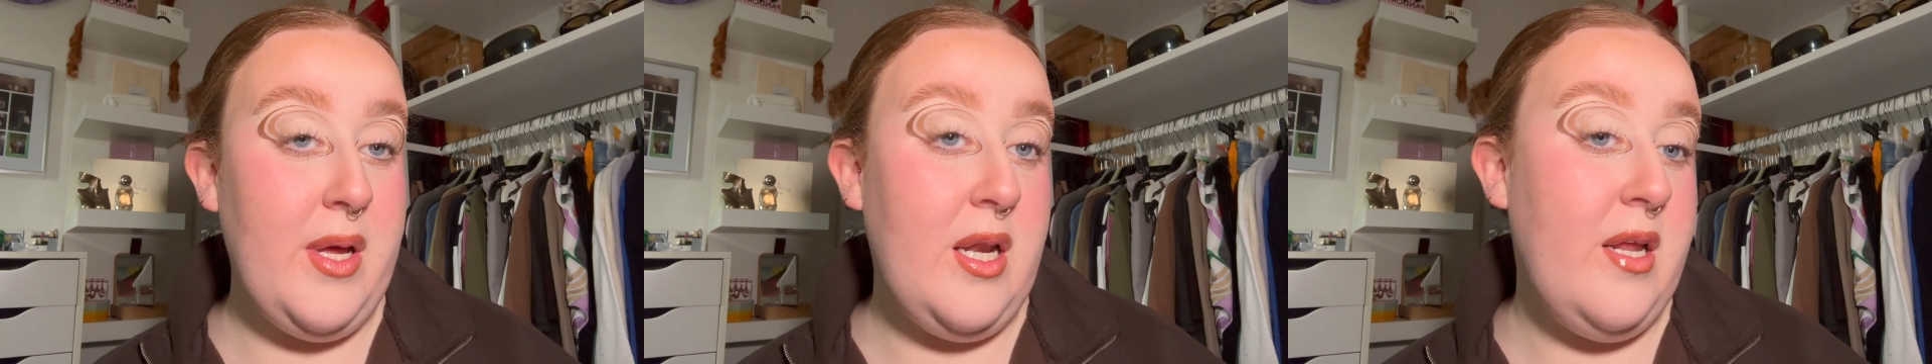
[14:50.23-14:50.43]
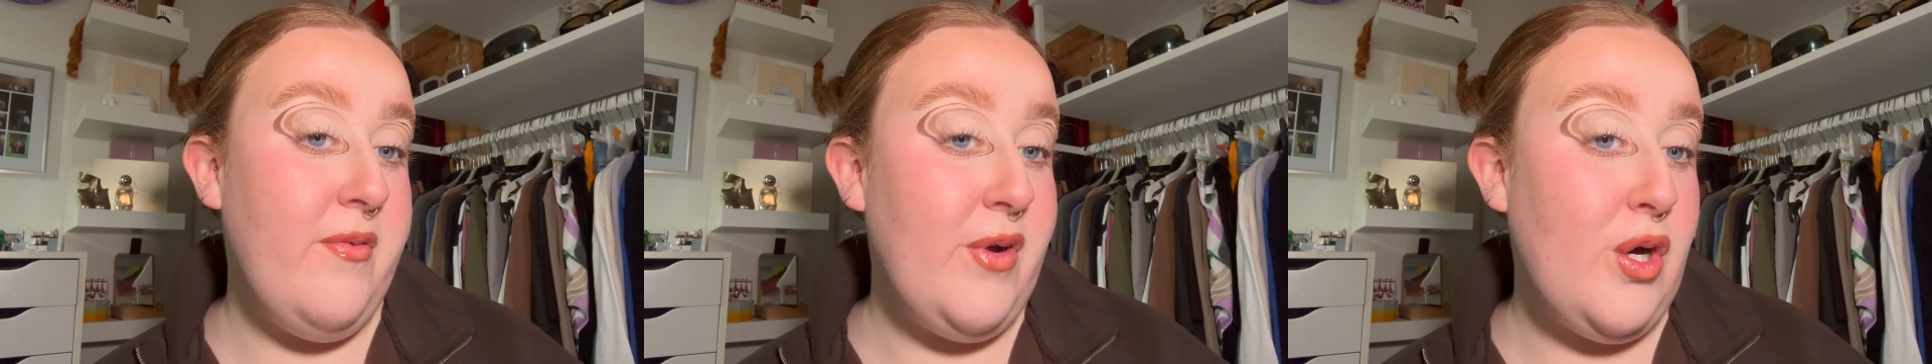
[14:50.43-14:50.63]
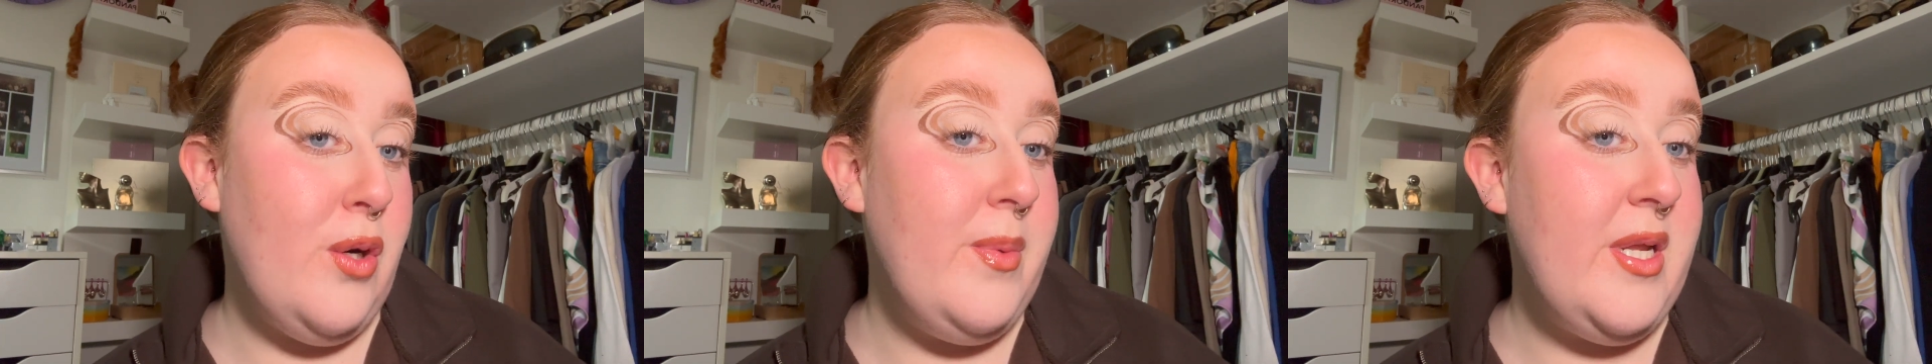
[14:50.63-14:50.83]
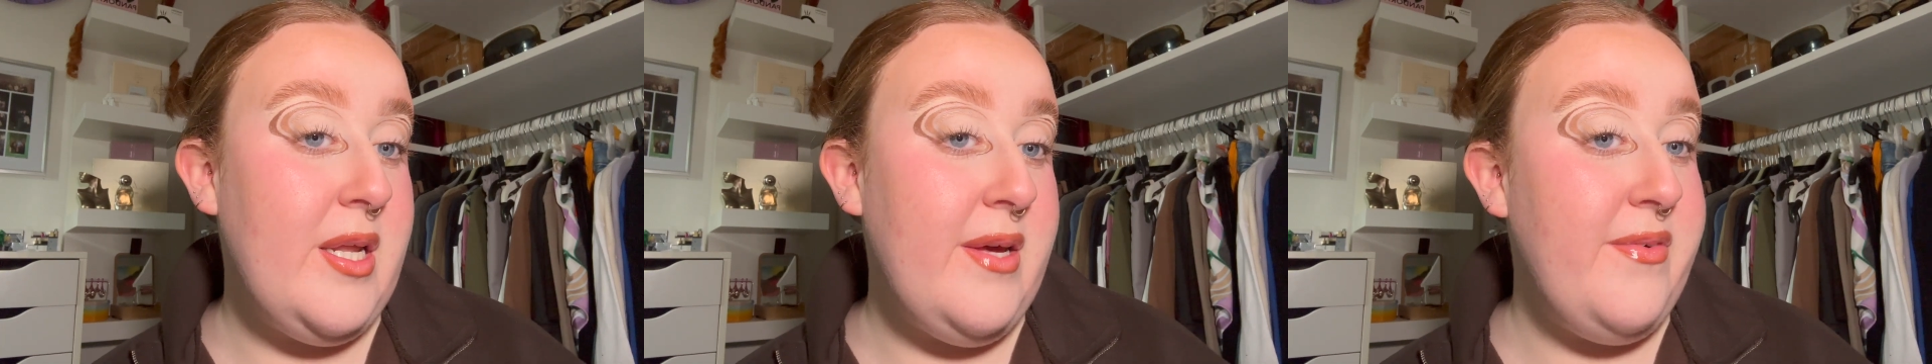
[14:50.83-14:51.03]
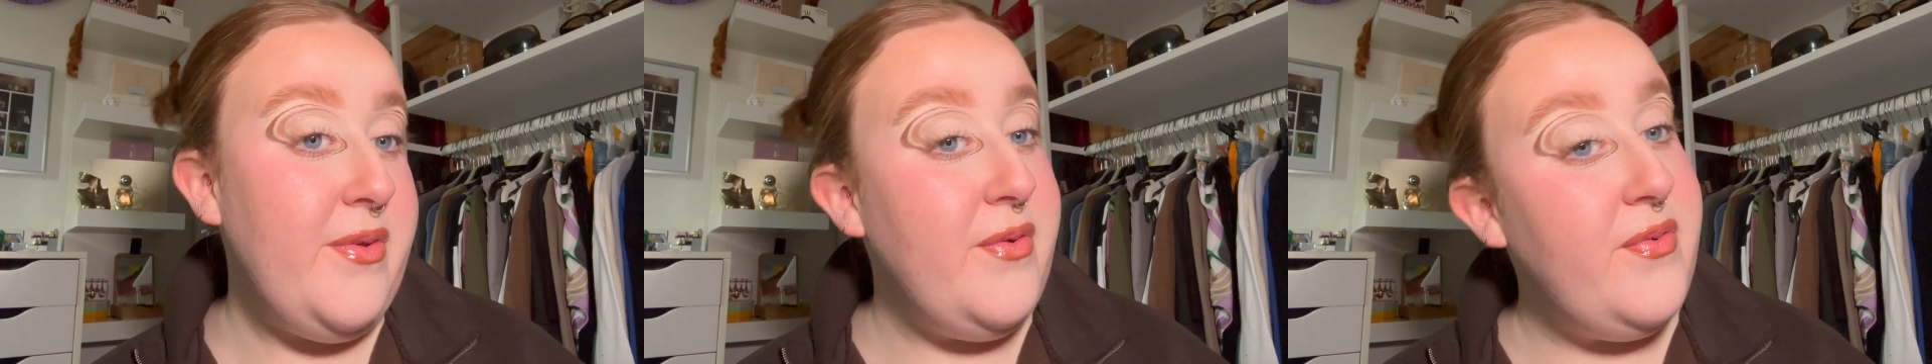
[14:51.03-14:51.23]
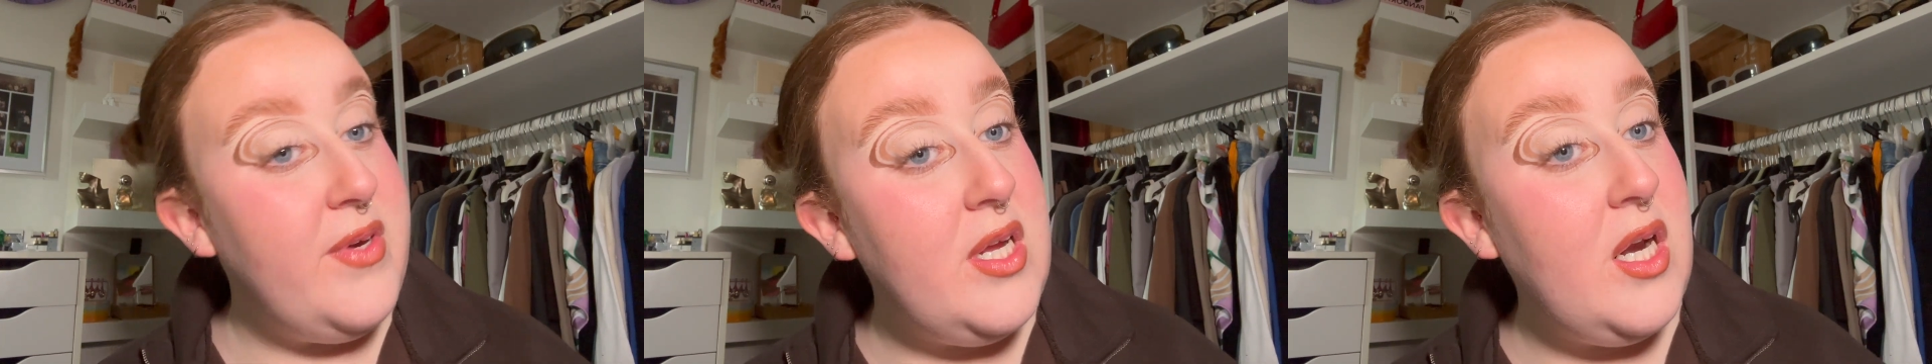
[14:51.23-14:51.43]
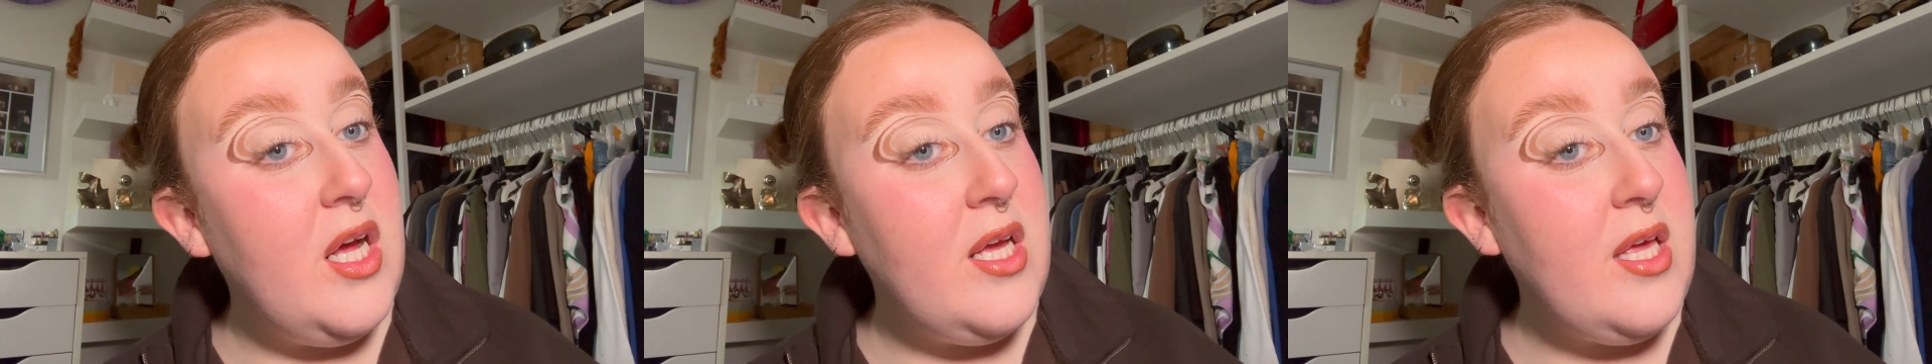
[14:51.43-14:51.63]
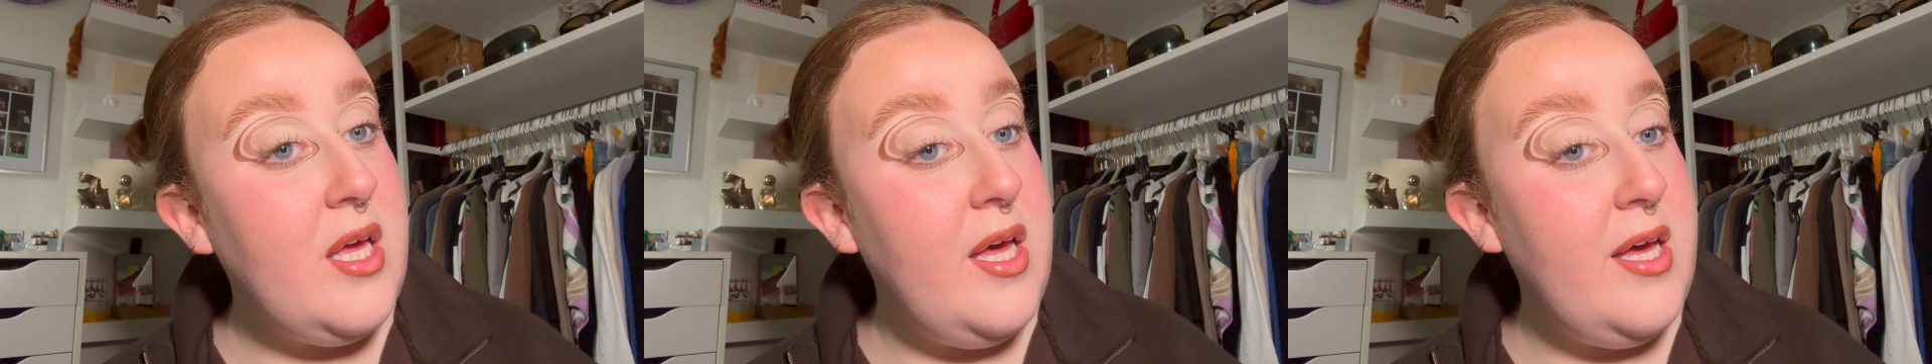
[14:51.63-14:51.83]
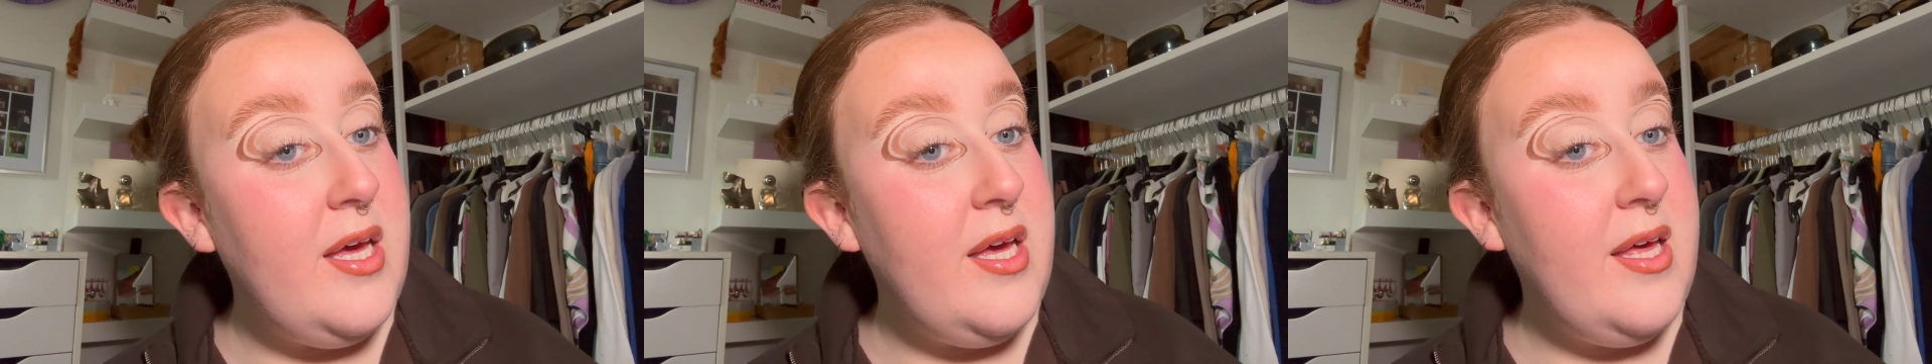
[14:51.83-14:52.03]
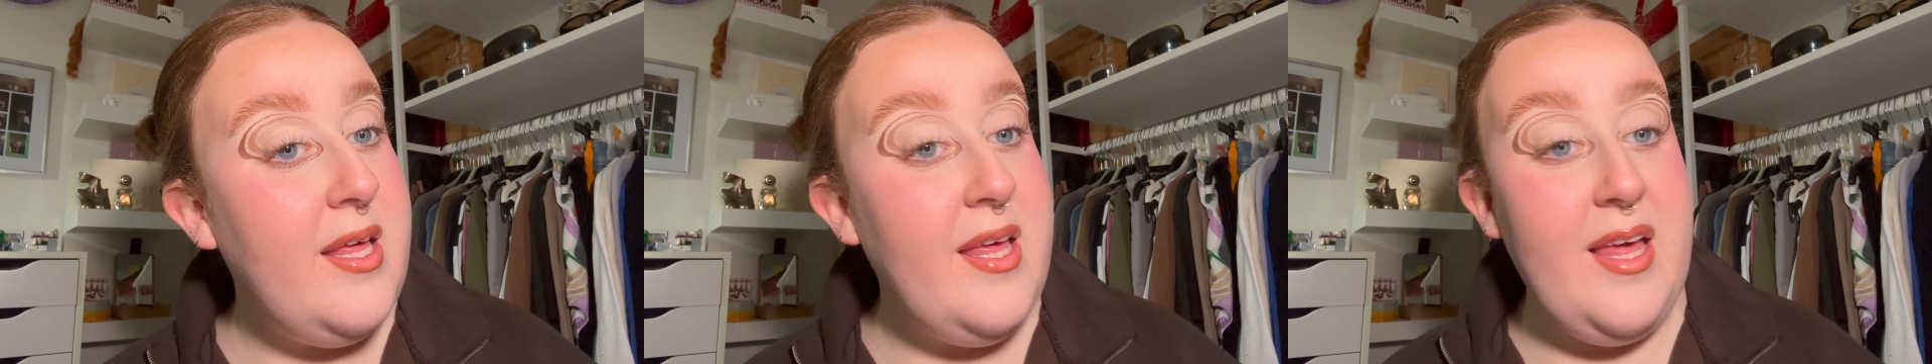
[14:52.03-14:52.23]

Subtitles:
and leave a comment if you feel like it.